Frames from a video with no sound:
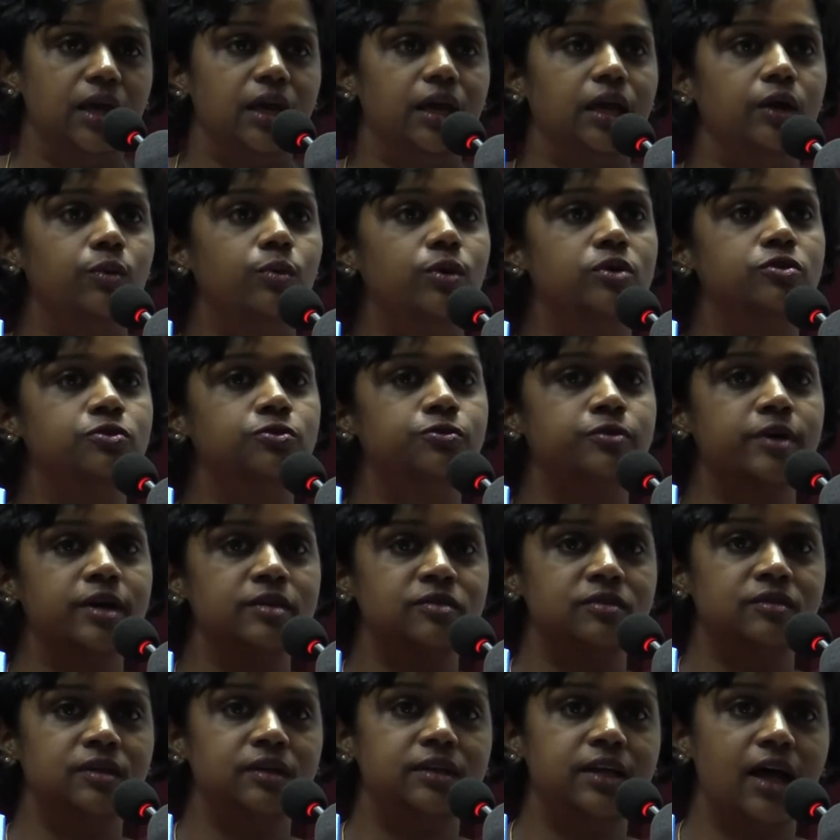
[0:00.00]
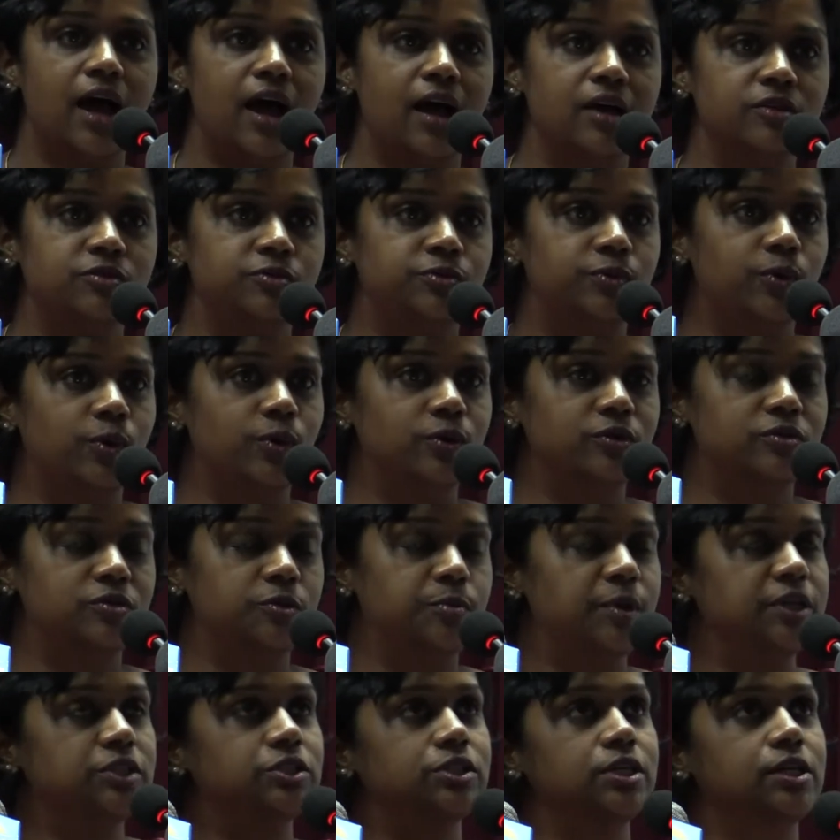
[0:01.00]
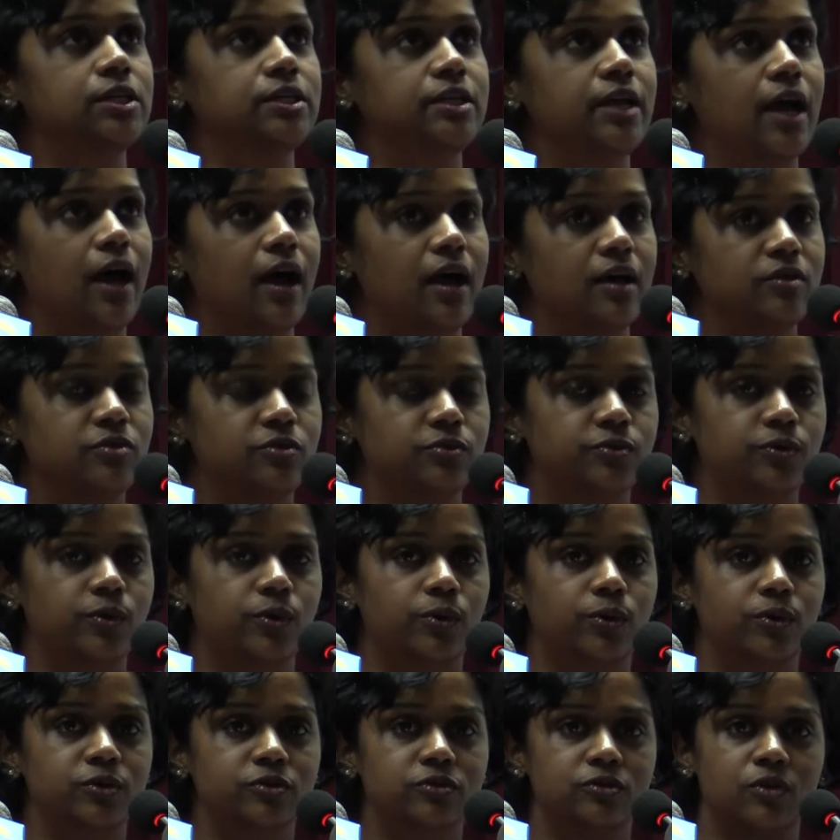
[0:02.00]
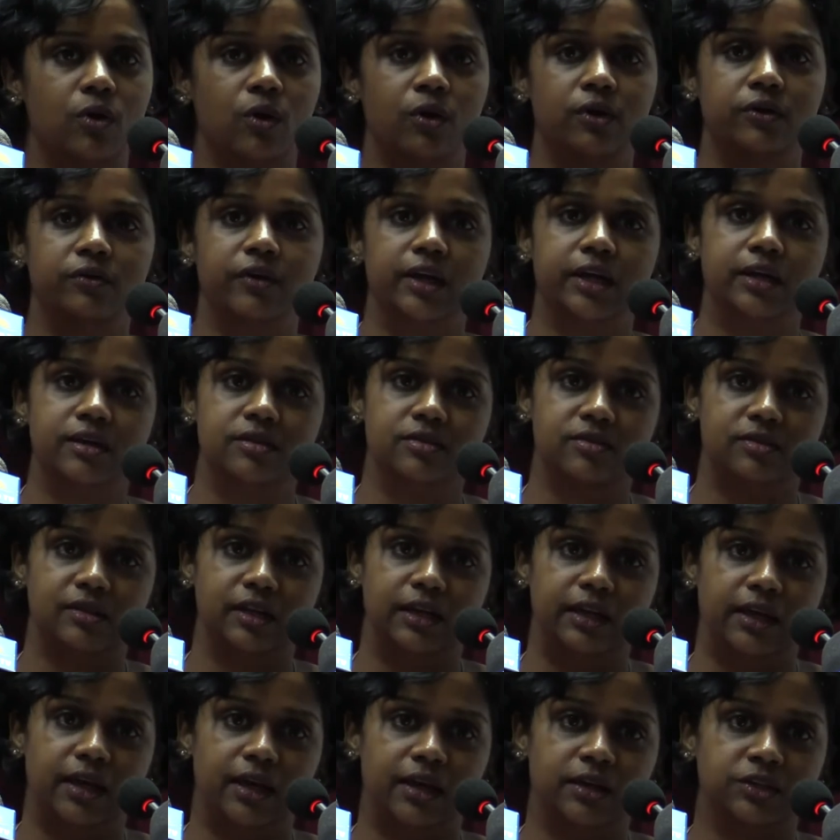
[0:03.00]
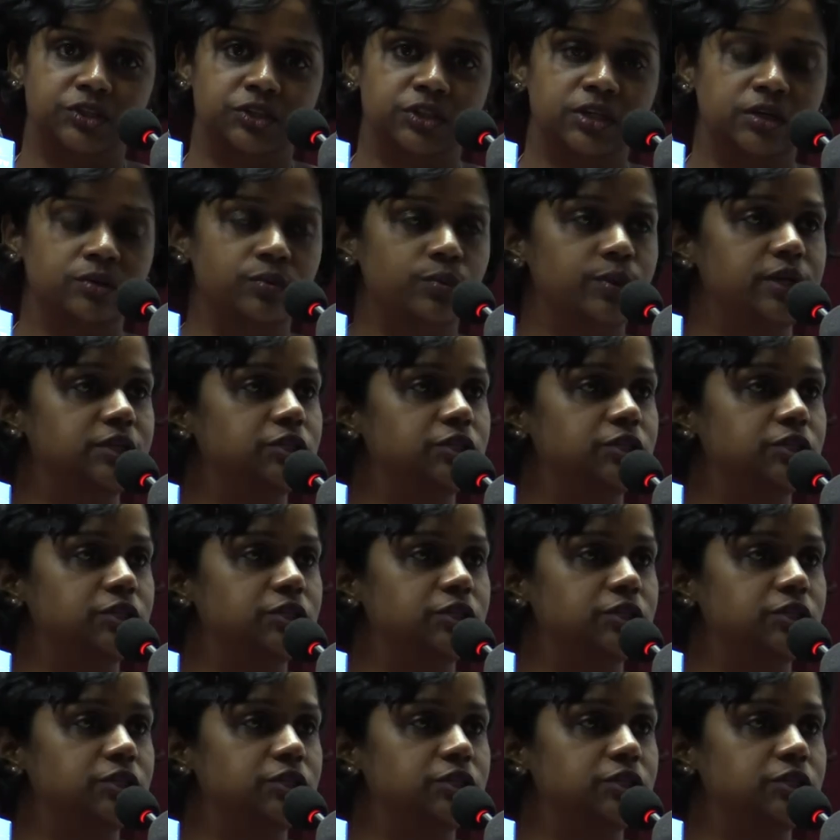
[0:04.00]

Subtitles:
It was first the task force, special task force on reconciliation,